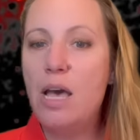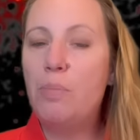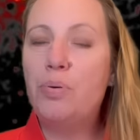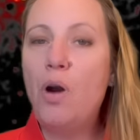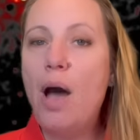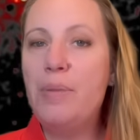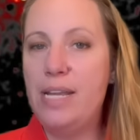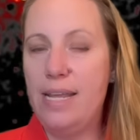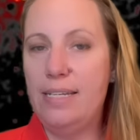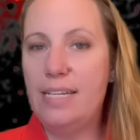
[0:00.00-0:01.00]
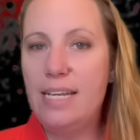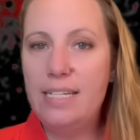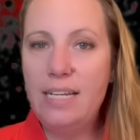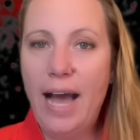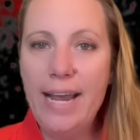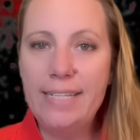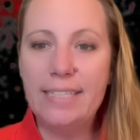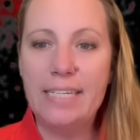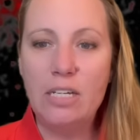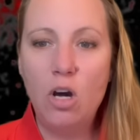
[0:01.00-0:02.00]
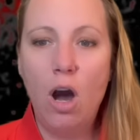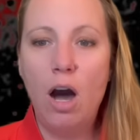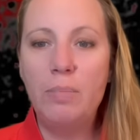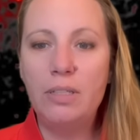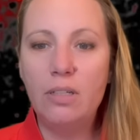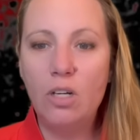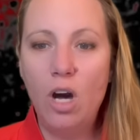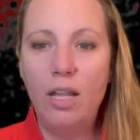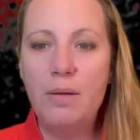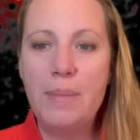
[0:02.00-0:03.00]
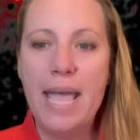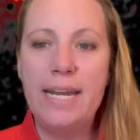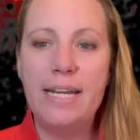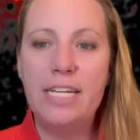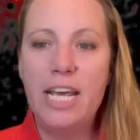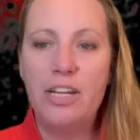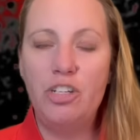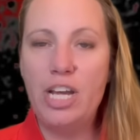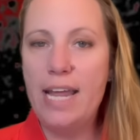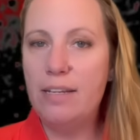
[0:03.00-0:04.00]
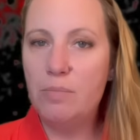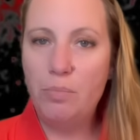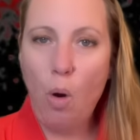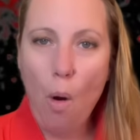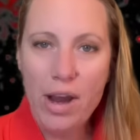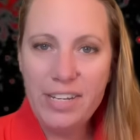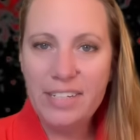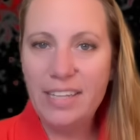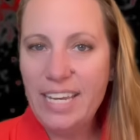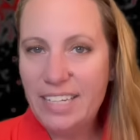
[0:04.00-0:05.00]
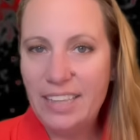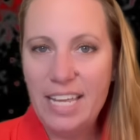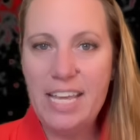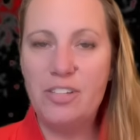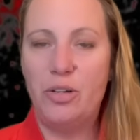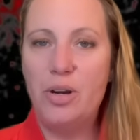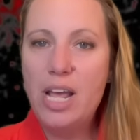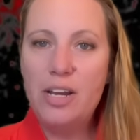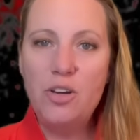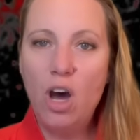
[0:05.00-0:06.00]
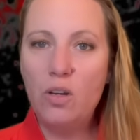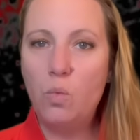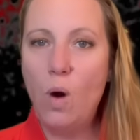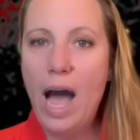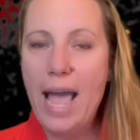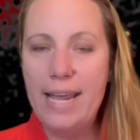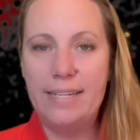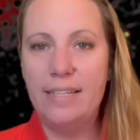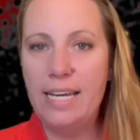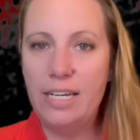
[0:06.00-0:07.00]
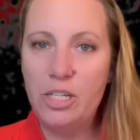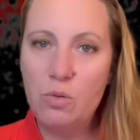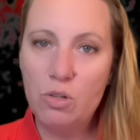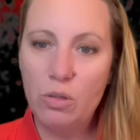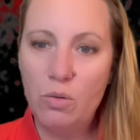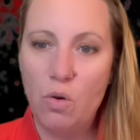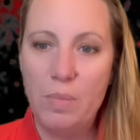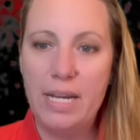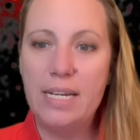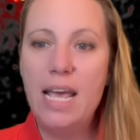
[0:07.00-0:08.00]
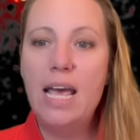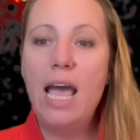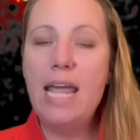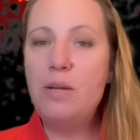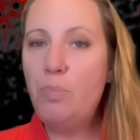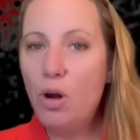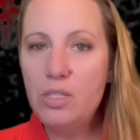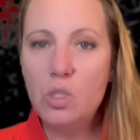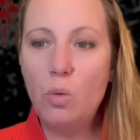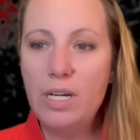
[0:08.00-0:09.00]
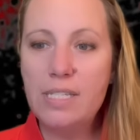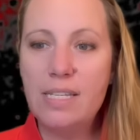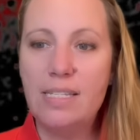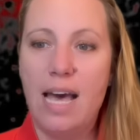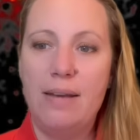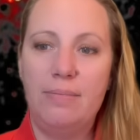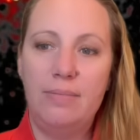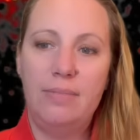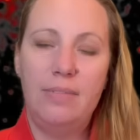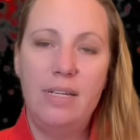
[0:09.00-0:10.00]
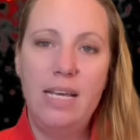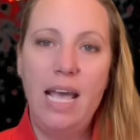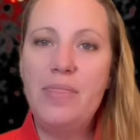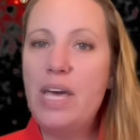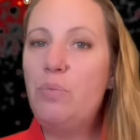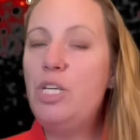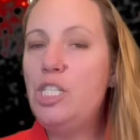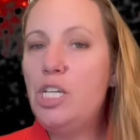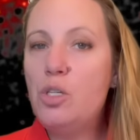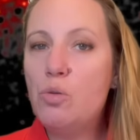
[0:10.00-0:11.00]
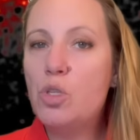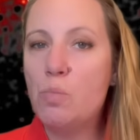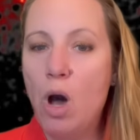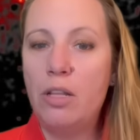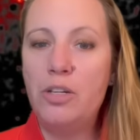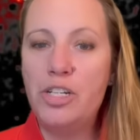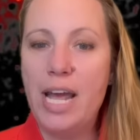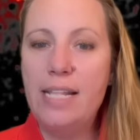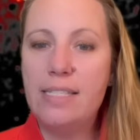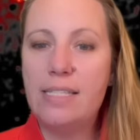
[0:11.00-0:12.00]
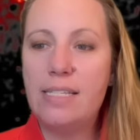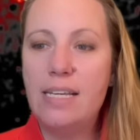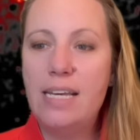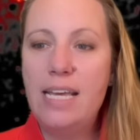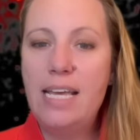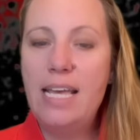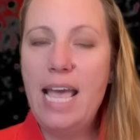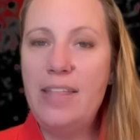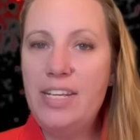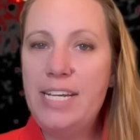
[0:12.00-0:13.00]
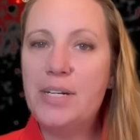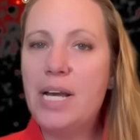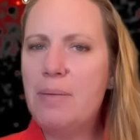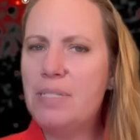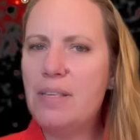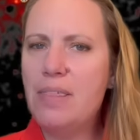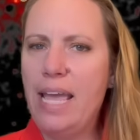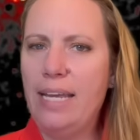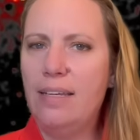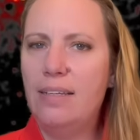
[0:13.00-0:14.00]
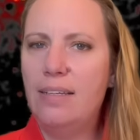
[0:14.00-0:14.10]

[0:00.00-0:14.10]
prominent, tightly collimated jet pointed like a laser, not wide like a usual comet, and it points towards the sun. And then we see two smaller jets. And here comes the thing